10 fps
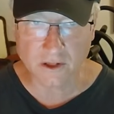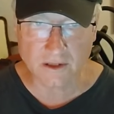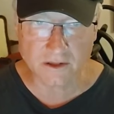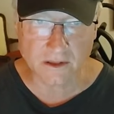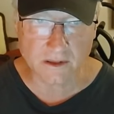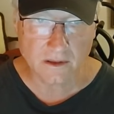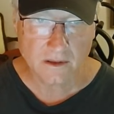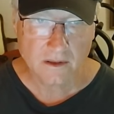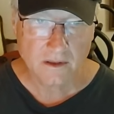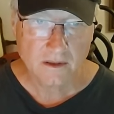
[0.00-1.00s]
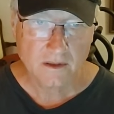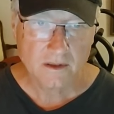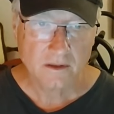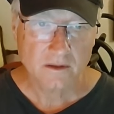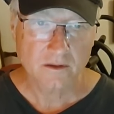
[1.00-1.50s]
judging
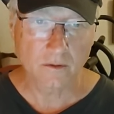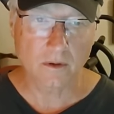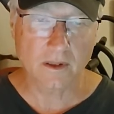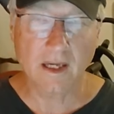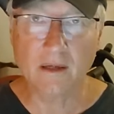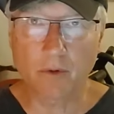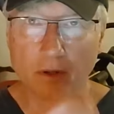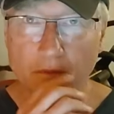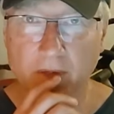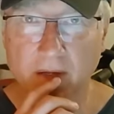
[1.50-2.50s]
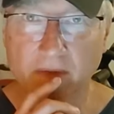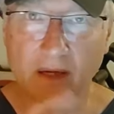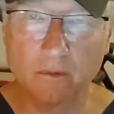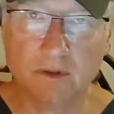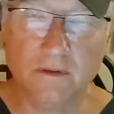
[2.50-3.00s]
your neighbor? And
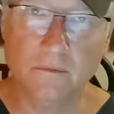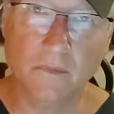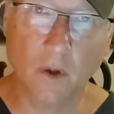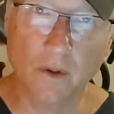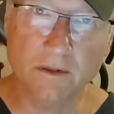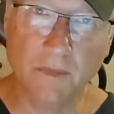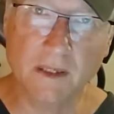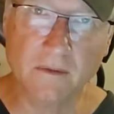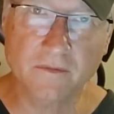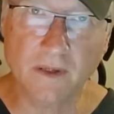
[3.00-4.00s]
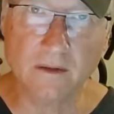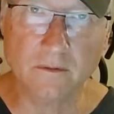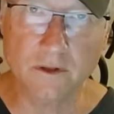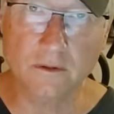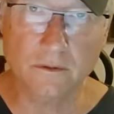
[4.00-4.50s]
that was always meant
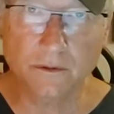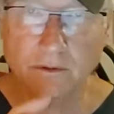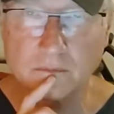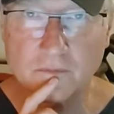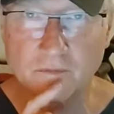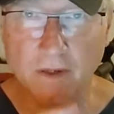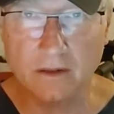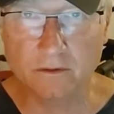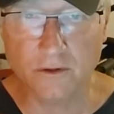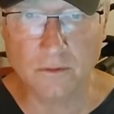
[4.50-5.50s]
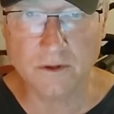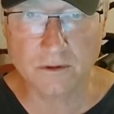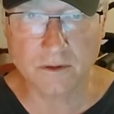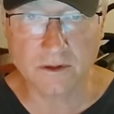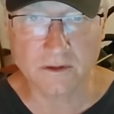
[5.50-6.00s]
fellow Jews, fellow Jewish
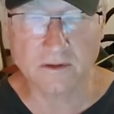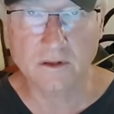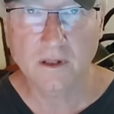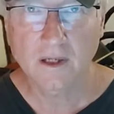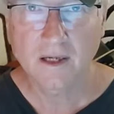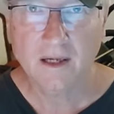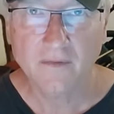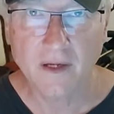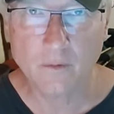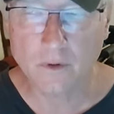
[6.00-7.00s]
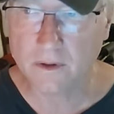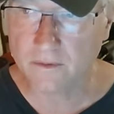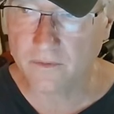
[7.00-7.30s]
Christians. They were,